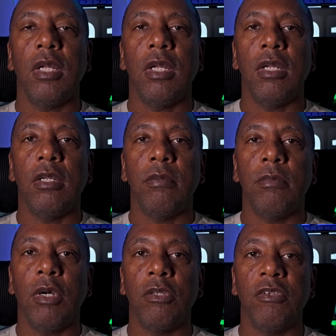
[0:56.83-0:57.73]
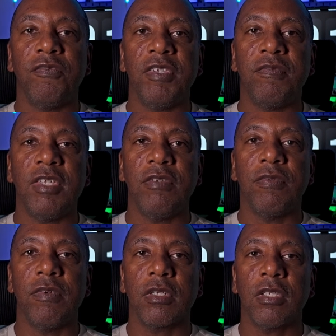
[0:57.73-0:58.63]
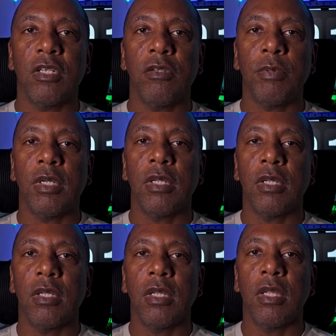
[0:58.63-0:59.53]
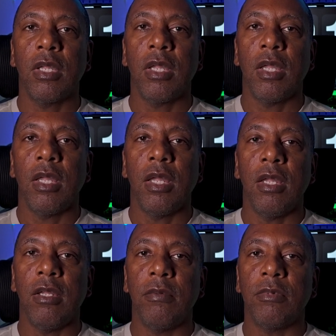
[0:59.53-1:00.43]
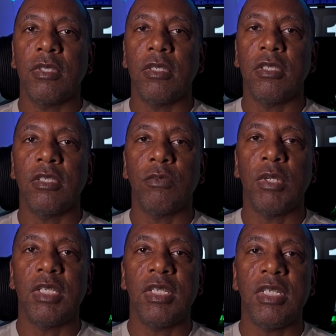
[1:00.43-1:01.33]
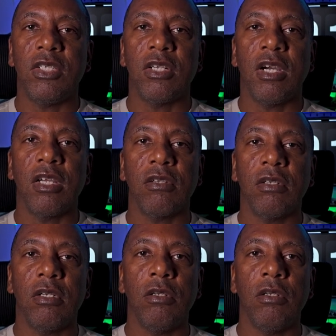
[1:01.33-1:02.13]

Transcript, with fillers: on the 15th of October. So this is when DJI are going